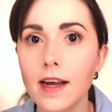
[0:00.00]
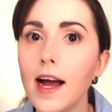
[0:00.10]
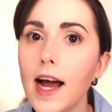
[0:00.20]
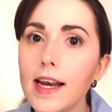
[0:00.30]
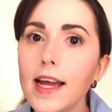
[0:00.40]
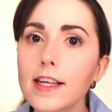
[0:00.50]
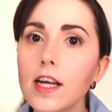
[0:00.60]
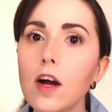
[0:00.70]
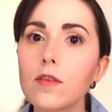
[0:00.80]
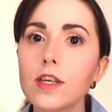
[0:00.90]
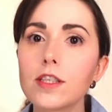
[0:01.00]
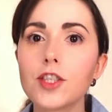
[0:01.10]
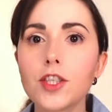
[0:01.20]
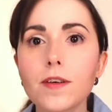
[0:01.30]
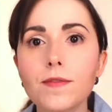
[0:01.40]
I liked how he
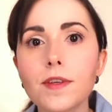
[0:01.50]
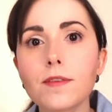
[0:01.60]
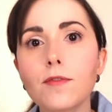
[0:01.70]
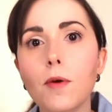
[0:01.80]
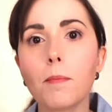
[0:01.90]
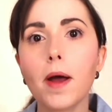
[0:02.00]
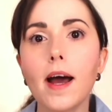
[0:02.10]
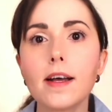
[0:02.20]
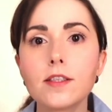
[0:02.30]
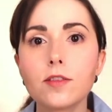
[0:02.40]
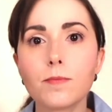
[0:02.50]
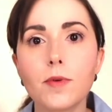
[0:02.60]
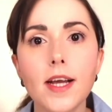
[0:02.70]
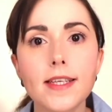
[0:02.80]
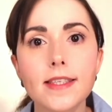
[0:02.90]
shifted from past to
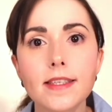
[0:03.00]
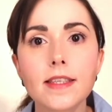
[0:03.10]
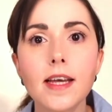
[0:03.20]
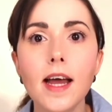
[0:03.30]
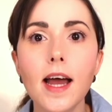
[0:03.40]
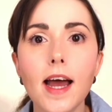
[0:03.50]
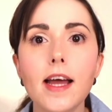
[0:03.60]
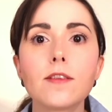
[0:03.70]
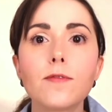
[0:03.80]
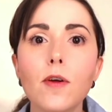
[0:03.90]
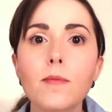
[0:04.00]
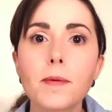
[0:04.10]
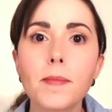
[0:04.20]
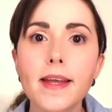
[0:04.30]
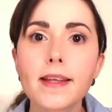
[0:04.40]
present, and from the
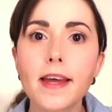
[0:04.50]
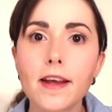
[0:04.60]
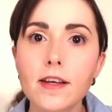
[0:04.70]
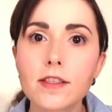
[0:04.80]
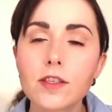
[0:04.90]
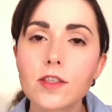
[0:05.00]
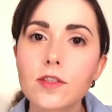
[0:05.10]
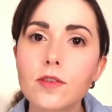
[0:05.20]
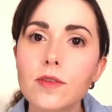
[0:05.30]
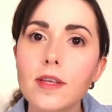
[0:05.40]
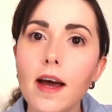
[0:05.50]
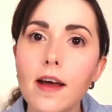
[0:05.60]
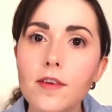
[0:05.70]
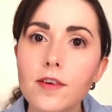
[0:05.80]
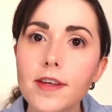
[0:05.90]
main characters to the
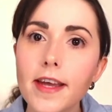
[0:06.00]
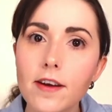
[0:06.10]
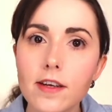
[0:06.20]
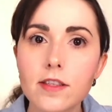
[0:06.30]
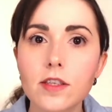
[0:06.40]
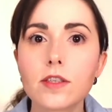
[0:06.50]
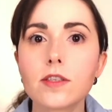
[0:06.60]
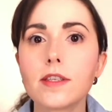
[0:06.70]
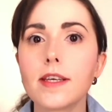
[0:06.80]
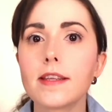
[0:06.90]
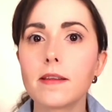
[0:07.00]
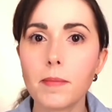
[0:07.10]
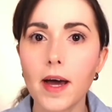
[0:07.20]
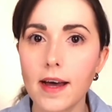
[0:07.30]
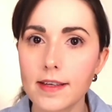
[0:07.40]
other characters in the
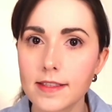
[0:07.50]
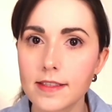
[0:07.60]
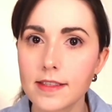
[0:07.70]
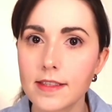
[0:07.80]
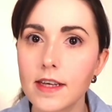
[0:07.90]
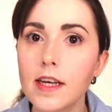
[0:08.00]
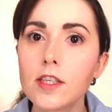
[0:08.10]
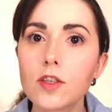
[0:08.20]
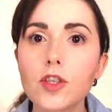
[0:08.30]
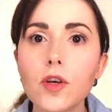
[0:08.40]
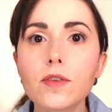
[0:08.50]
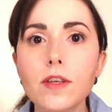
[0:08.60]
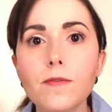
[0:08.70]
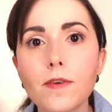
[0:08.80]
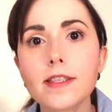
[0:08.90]
past, to show
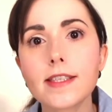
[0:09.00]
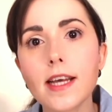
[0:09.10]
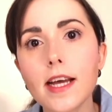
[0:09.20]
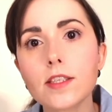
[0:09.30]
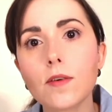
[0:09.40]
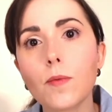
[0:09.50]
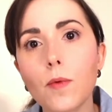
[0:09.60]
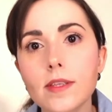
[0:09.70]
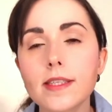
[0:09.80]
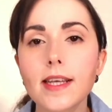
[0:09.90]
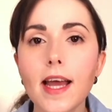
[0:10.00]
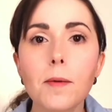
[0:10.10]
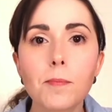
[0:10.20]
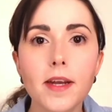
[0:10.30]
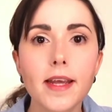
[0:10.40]
different sides of what is
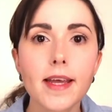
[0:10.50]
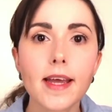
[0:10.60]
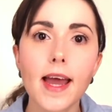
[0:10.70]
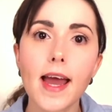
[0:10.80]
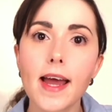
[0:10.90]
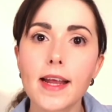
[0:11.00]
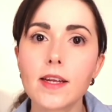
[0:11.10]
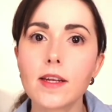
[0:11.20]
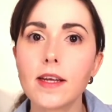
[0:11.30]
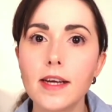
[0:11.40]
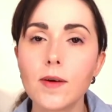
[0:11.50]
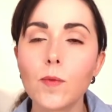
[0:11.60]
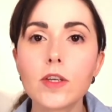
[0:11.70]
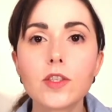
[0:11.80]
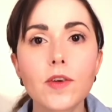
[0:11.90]
happening and
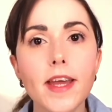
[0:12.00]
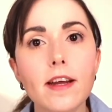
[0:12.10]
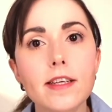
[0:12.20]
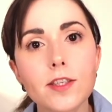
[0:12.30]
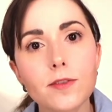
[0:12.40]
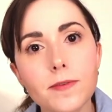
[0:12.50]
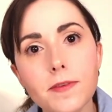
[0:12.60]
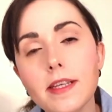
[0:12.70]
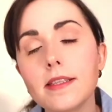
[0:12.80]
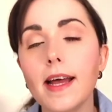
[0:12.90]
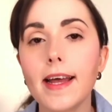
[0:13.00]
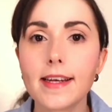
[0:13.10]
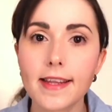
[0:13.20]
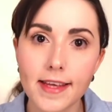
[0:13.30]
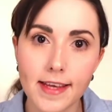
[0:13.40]
what do characters feel and
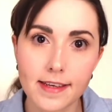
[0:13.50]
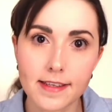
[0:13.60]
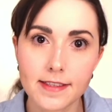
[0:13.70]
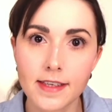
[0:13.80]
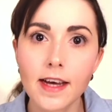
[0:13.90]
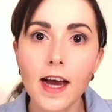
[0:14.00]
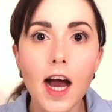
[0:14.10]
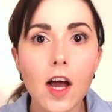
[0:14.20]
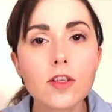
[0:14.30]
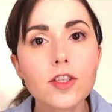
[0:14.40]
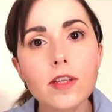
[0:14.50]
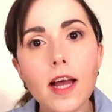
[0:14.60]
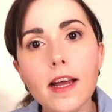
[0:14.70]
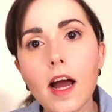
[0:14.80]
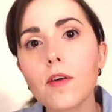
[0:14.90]
think. I also
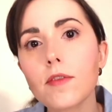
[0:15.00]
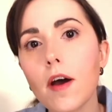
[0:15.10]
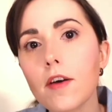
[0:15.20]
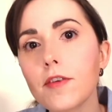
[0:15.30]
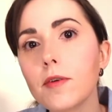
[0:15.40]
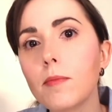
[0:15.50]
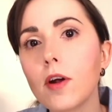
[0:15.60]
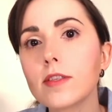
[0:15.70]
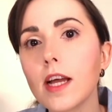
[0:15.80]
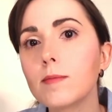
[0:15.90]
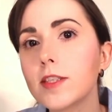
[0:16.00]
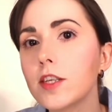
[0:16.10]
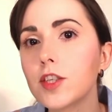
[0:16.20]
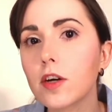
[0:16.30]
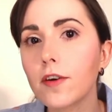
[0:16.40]
like how the author brought up
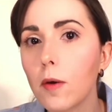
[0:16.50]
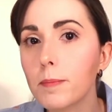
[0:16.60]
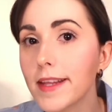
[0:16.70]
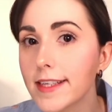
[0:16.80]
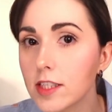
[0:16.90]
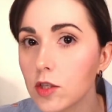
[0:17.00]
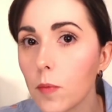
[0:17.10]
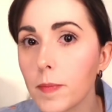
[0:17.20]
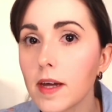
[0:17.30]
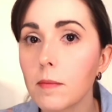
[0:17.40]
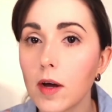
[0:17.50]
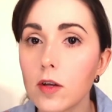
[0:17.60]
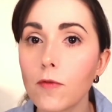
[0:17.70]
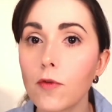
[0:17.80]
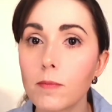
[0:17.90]
such a complex topic
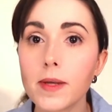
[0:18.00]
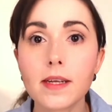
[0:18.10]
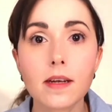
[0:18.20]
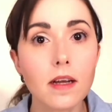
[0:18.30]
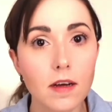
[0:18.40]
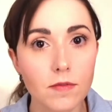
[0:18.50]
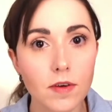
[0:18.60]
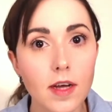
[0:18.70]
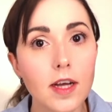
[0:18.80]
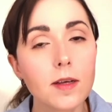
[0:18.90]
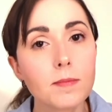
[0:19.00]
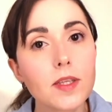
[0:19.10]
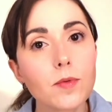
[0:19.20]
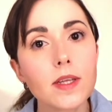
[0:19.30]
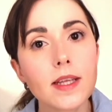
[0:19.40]
about forbidden love,
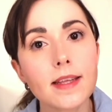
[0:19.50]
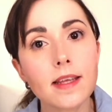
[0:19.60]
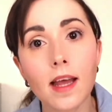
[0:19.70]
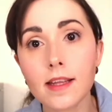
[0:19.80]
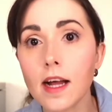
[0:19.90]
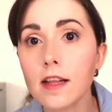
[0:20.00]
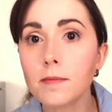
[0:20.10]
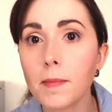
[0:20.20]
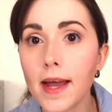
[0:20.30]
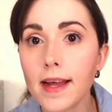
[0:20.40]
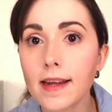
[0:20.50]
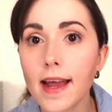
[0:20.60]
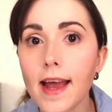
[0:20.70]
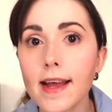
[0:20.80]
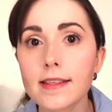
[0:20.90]
between an adult man
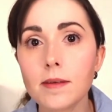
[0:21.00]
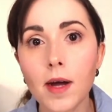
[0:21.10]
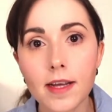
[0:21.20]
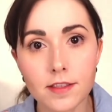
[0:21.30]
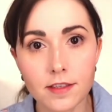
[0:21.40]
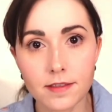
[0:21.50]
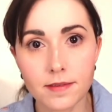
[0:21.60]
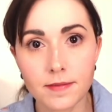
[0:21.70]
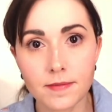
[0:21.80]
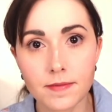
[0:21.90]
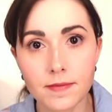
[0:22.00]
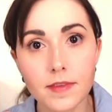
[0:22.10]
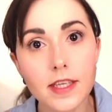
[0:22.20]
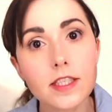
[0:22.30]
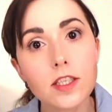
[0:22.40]
and a minor.
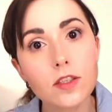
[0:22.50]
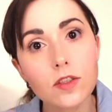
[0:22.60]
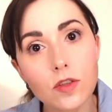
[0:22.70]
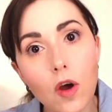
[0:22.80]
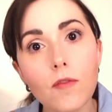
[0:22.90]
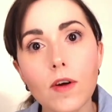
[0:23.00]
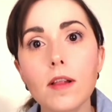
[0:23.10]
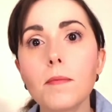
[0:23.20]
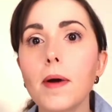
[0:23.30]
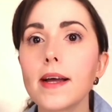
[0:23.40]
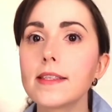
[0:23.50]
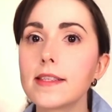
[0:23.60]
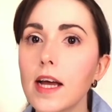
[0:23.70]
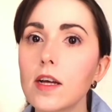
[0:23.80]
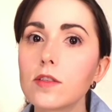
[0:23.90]
This novel might
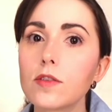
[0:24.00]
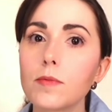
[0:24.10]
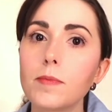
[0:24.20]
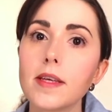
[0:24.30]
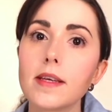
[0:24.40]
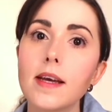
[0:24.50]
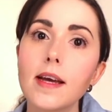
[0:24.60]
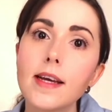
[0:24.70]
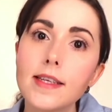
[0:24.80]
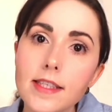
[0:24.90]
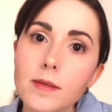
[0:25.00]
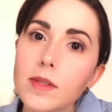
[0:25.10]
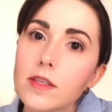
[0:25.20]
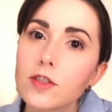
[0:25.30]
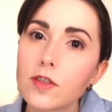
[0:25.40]
sound to be
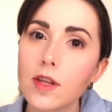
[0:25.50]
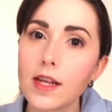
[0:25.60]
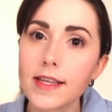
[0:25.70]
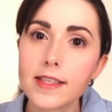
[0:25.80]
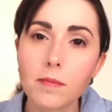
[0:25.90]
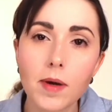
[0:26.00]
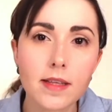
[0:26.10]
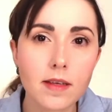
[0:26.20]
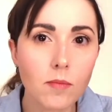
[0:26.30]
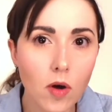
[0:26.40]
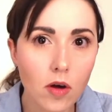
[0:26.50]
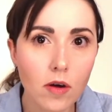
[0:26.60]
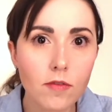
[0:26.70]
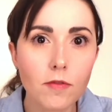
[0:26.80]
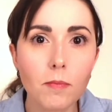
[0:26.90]
similar to Lolita by
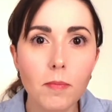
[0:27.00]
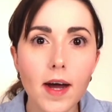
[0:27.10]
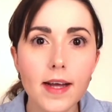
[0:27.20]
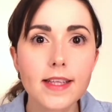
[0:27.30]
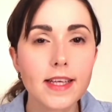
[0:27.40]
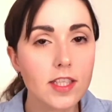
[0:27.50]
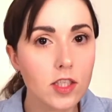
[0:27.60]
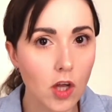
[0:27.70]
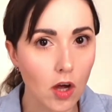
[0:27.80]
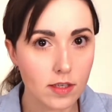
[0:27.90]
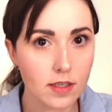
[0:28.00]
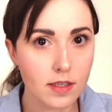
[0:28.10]
Nabokov, but it's not.